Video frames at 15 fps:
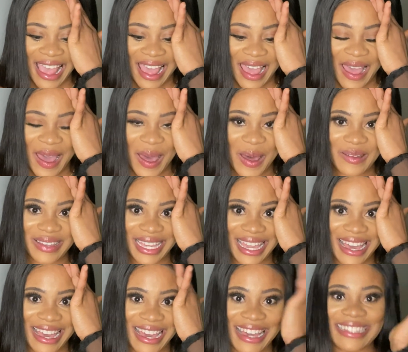my
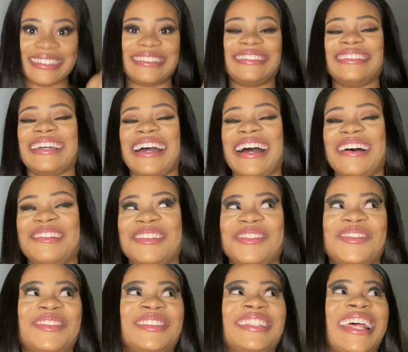god, I
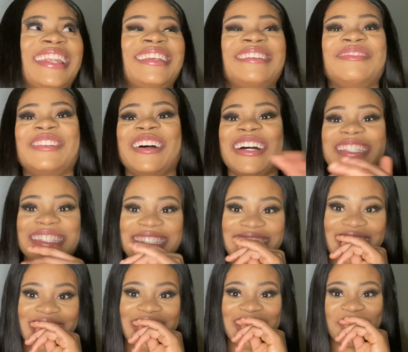don't even know how to
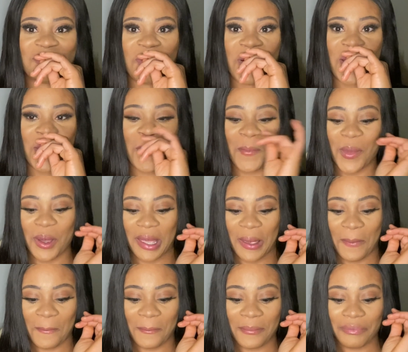start this one. Okay,
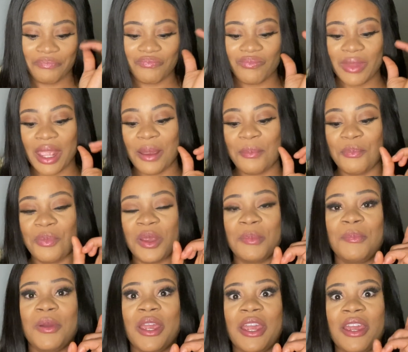
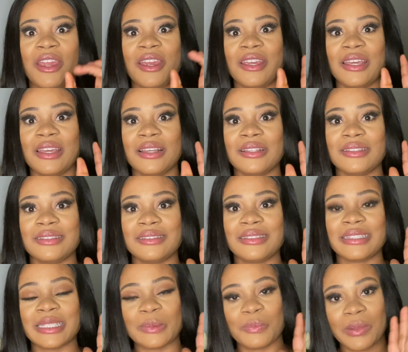prepare
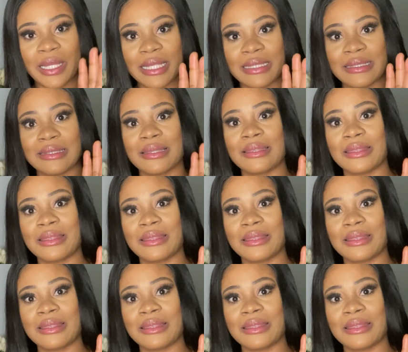to split the